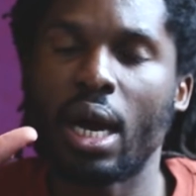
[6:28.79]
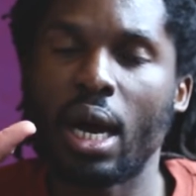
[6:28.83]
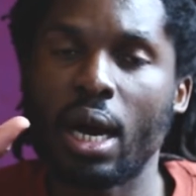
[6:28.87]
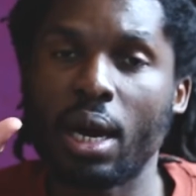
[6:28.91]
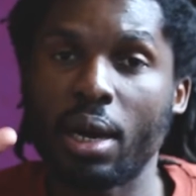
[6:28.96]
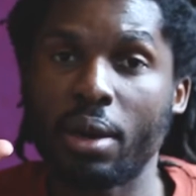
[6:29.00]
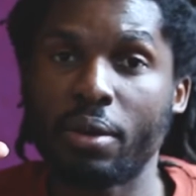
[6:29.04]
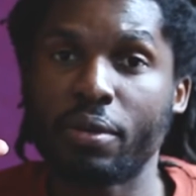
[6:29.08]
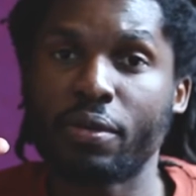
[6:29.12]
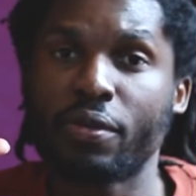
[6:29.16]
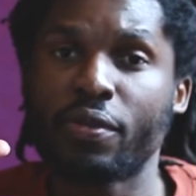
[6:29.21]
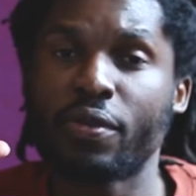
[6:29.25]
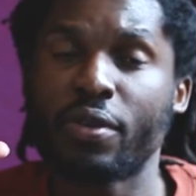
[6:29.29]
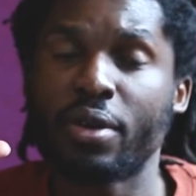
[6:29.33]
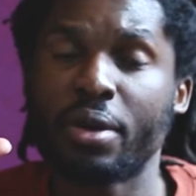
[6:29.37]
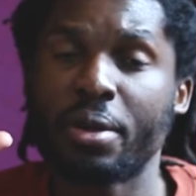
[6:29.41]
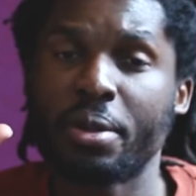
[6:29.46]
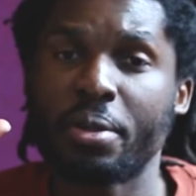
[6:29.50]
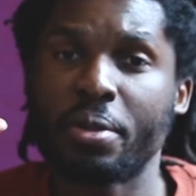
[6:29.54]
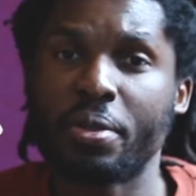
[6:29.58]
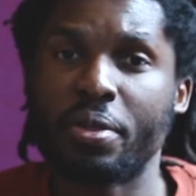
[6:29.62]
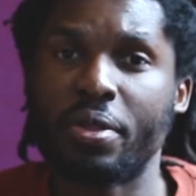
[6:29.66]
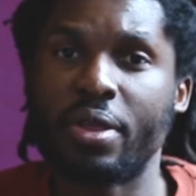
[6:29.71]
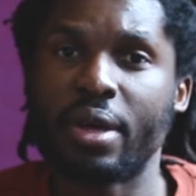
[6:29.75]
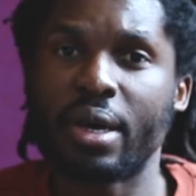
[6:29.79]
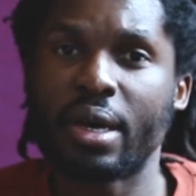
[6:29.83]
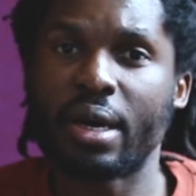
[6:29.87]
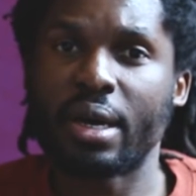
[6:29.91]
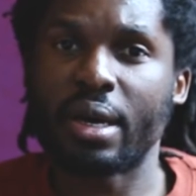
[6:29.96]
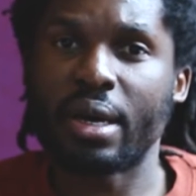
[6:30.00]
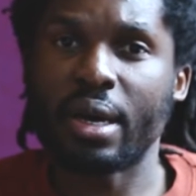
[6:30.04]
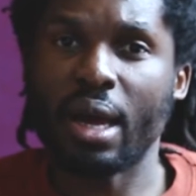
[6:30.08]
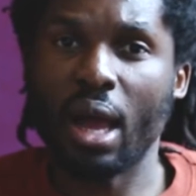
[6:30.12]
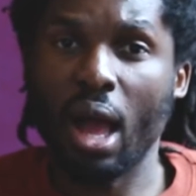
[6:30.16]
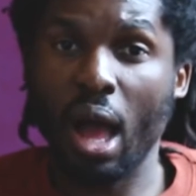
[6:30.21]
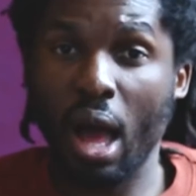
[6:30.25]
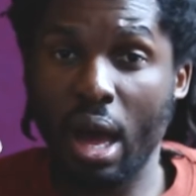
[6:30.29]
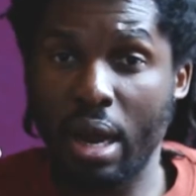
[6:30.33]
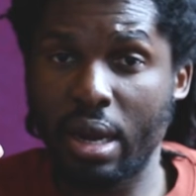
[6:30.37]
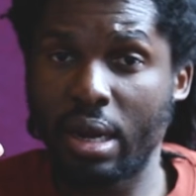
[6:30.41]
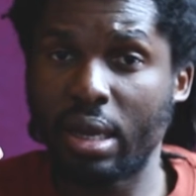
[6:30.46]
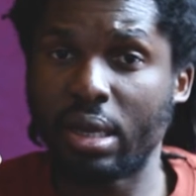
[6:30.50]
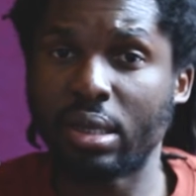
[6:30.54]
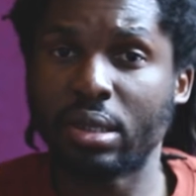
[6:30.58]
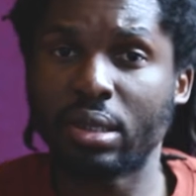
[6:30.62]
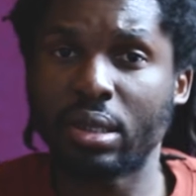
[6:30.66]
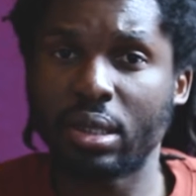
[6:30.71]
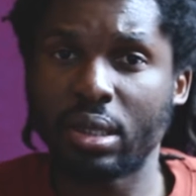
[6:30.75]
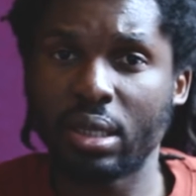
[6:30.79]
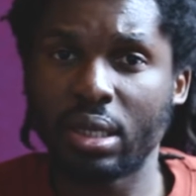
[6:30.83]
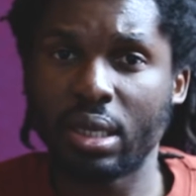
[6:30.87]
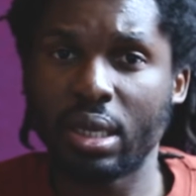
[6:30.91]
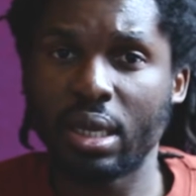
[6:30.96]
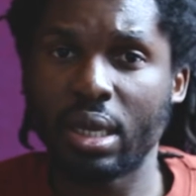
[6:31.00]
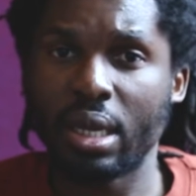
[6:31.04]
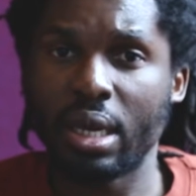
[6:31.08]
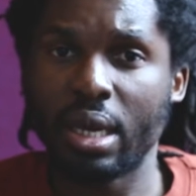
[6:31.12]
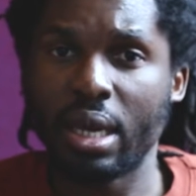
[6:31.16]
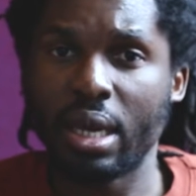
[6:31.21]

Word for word: of the audience